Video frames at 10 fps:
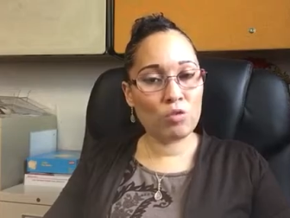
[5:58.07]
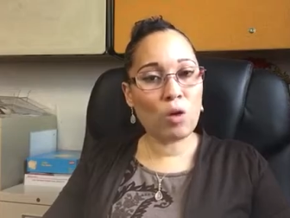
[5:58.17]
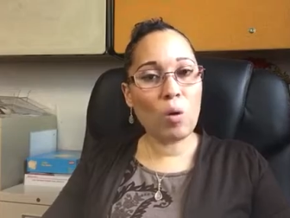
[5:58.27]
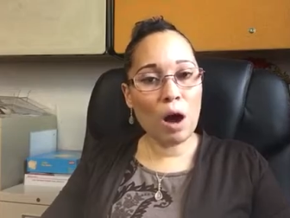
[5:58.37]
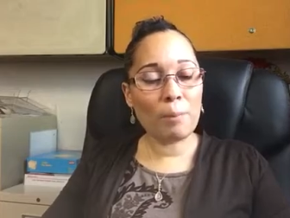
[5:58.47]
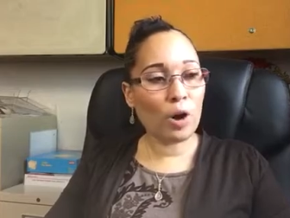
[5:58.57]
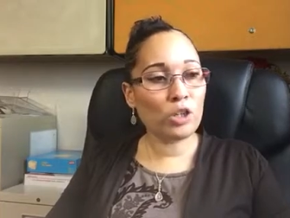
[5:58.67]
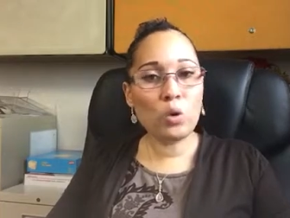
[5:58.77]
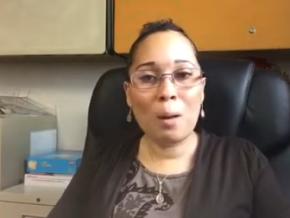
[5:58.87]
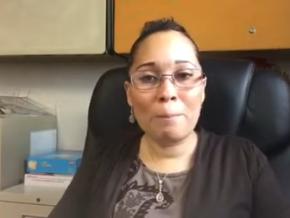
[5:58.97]
Grow up.
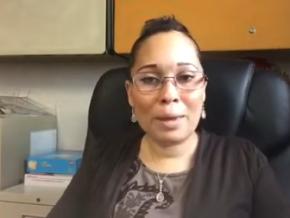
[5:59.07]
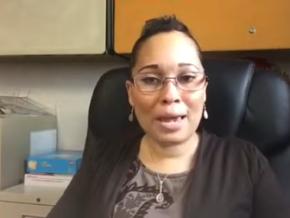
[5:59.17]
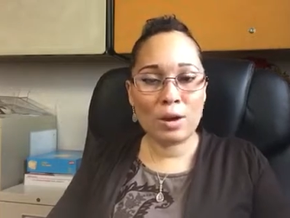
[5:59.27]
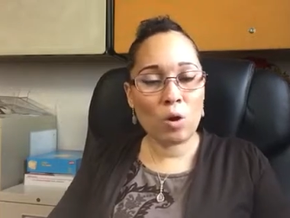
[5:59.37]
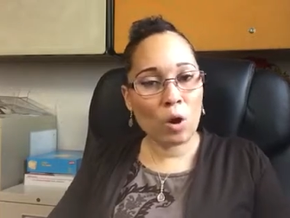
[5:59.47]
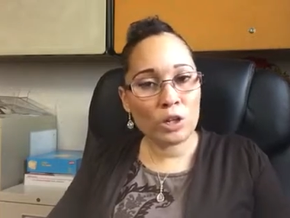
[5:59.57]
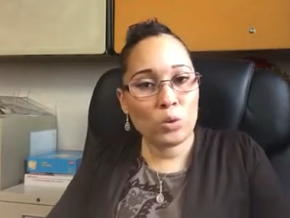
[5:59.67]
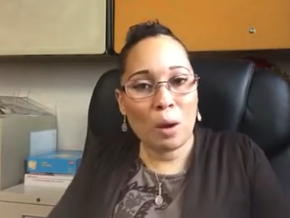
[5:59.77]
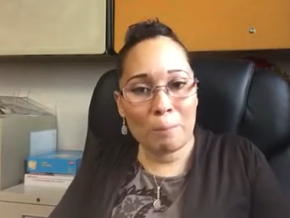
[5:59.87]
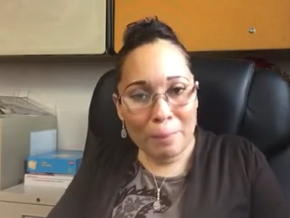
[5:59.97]
Are you a man or are
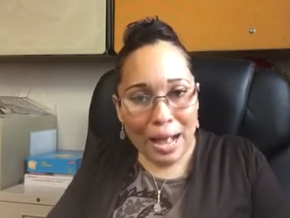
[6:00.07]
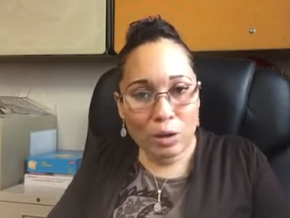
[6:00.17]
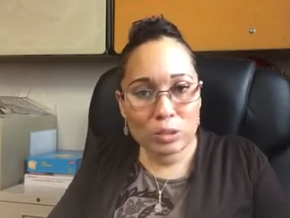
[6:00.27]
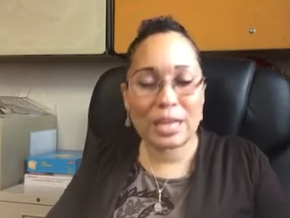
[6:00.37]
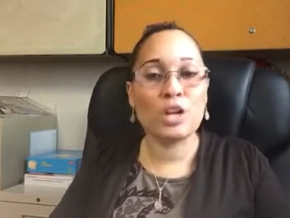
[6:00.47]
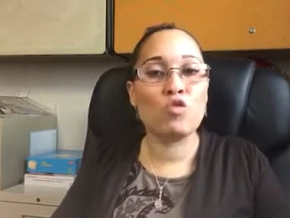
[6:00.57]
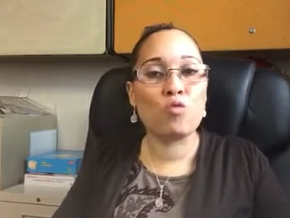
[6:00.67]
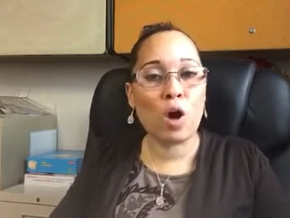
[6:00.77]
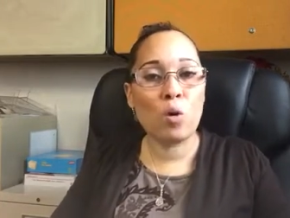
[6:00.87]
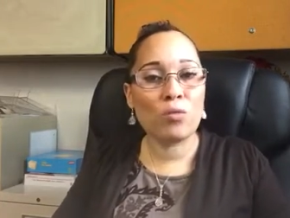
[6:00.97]
you a mouse? Like,
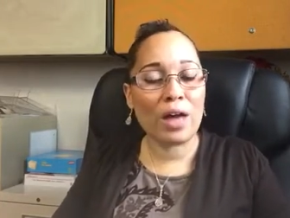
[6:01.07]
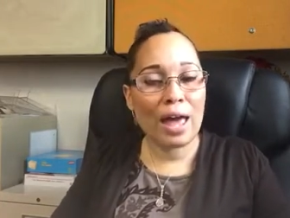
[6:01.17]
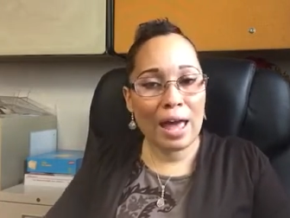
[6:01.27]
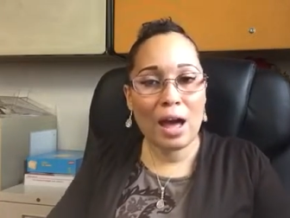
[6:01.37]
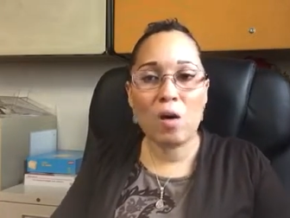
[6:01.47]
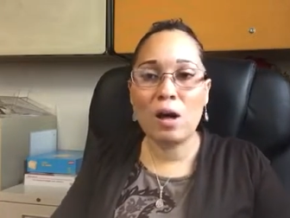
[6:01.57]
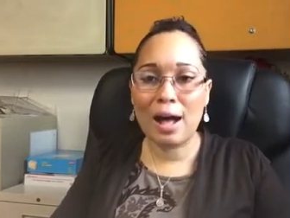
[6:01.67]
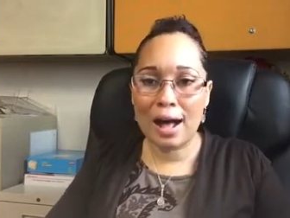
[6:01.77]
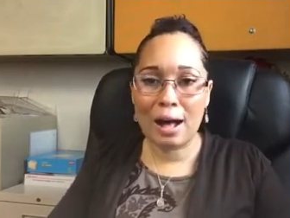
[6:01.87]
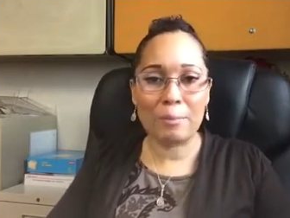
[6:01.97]
grow the hell
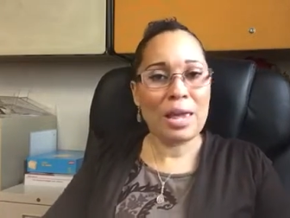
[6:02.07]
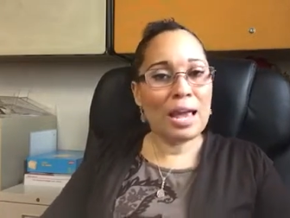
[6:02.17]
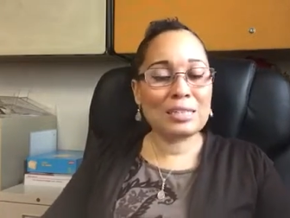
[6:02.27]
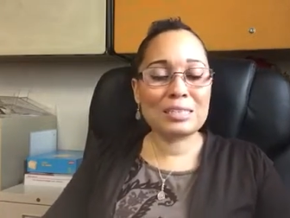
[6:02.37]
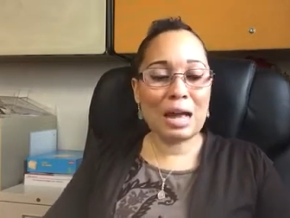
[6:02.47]
up and